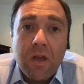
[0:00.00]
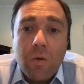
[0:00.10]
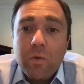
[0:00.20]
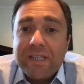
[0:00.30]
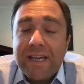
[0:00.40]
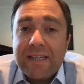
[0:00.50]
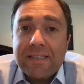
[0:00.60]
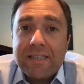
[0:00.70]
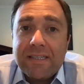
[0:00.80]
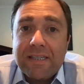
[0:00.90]
We tend
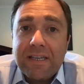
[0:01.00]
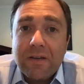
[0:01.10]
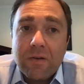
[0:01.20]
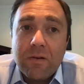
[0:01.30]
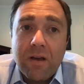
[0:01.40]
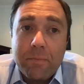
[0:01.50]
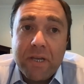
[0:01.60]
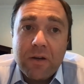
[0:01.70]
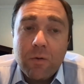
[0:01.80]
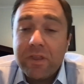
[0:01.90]
to see it
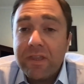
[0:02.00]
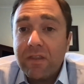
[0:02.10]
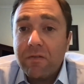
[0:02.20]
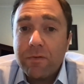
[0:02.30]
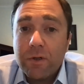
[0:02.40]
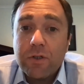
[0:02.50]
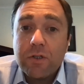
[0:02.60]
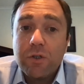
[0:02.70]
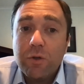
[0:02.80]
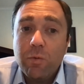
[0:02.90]
appear within the
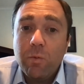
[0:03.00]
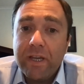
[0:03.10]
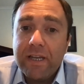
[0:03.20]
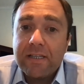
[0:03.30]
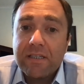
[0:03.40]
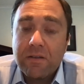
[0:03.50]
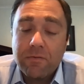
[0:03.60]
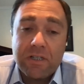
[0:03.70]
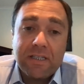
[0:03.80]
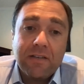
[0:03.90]
first 2 weeks of
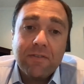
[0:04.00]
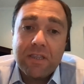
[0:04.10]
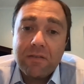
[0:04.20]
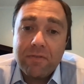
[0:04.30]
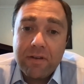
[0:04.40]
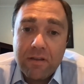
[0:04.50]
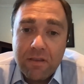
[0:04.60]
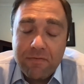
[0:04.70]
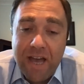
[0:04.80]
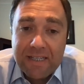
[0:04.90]
receiving the
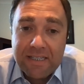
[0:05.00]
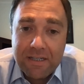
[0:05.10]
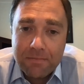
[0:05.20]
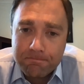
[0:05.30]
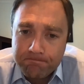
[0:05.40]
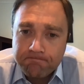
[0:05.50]
vaccine.